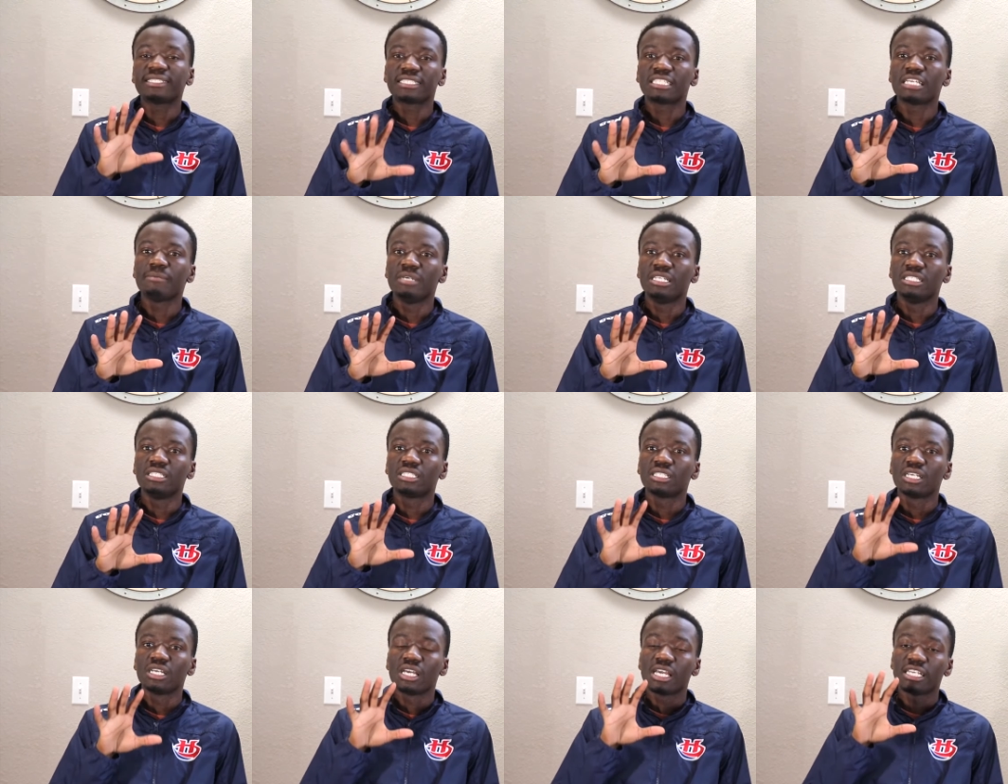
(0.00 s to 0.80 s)

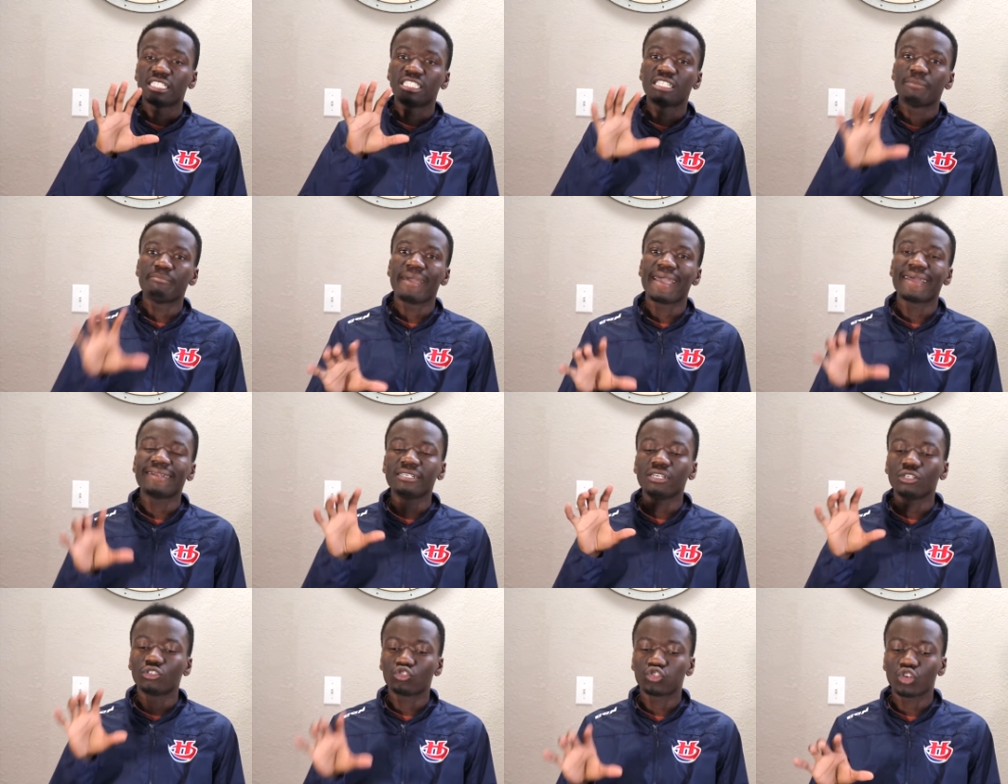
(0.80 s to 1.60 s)
Simmons is
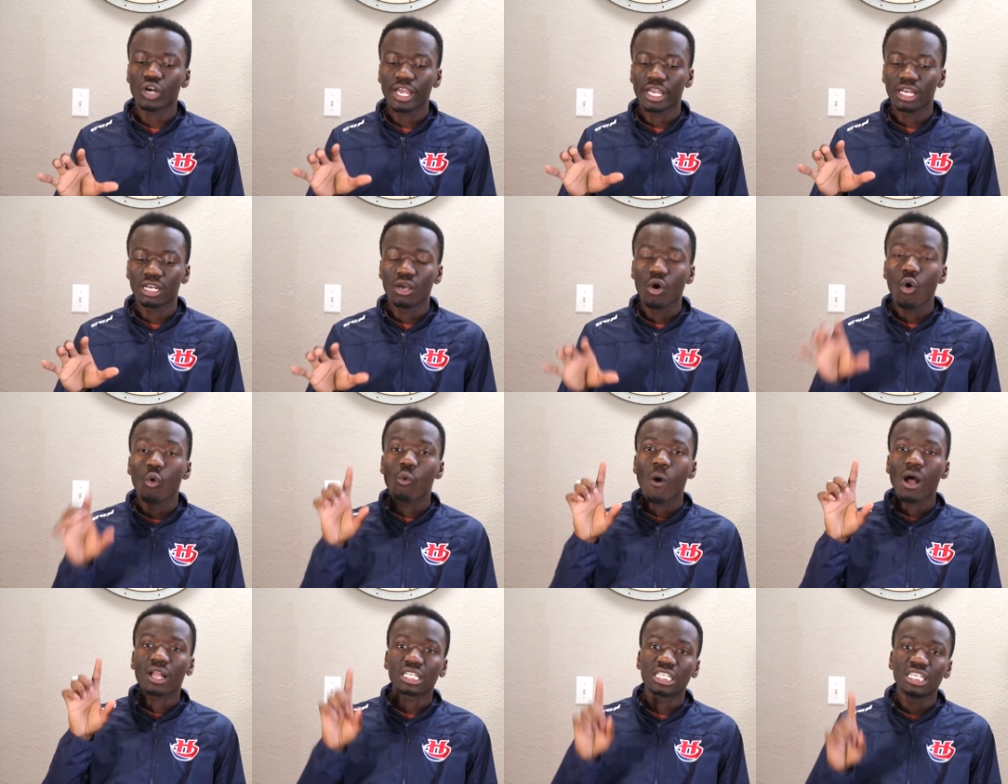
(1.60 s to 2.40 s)
demanding a trade
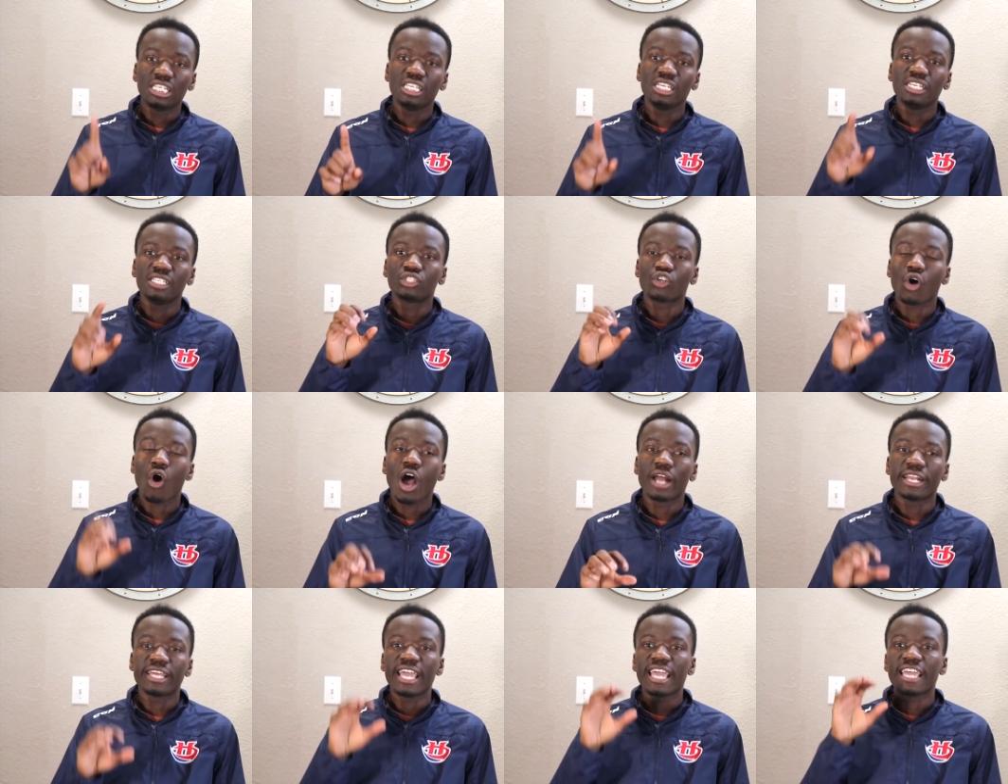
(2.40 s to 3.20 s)
while he is
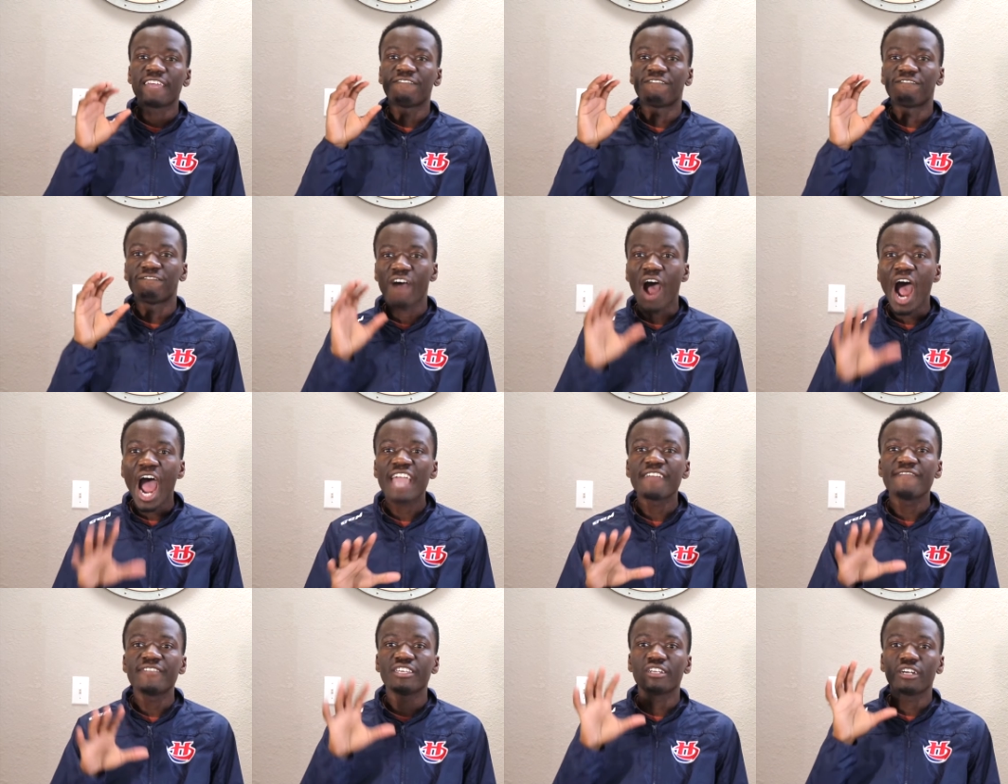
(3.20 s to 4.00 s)
on a
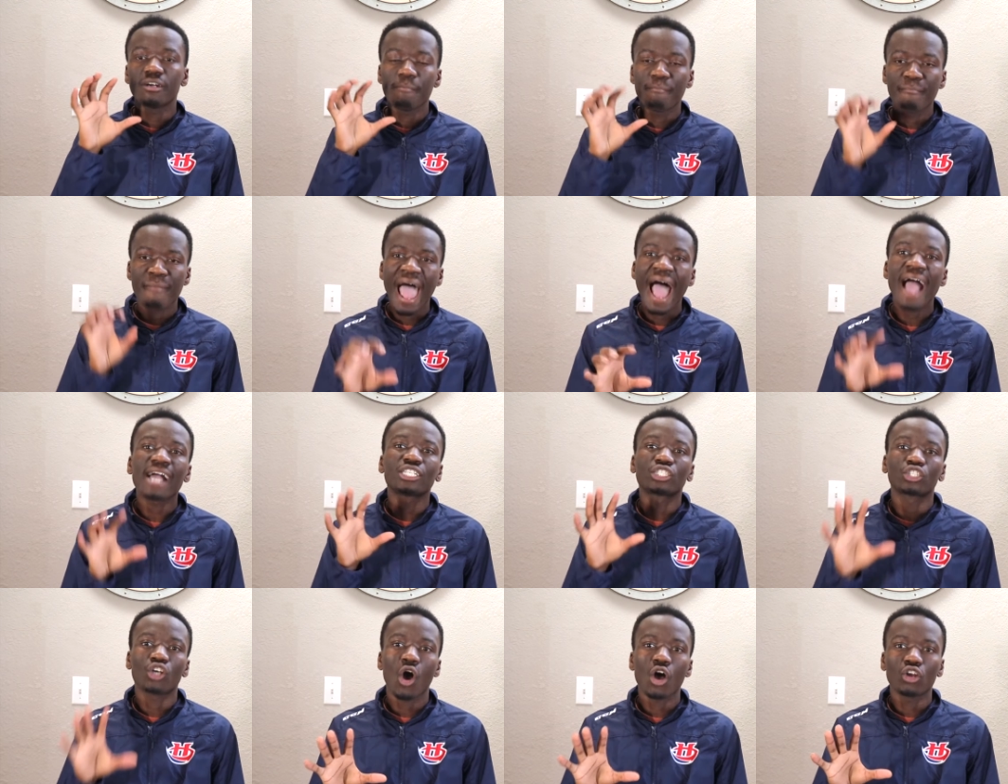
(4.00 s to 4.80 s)
5-year
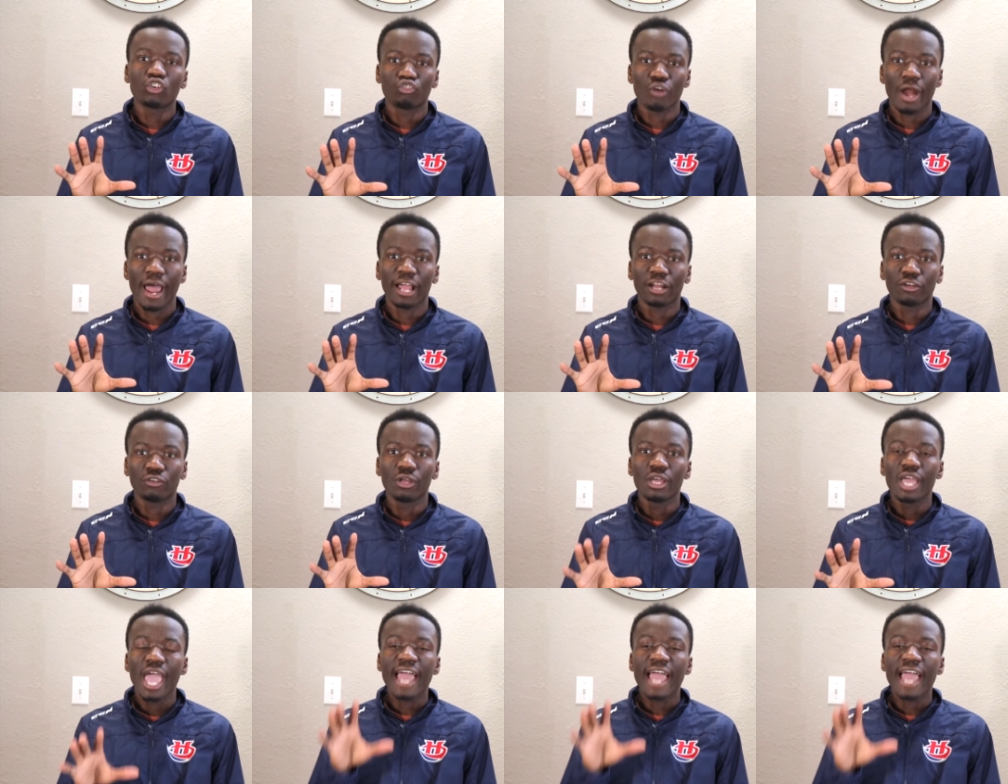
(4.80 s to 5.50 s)
max contract,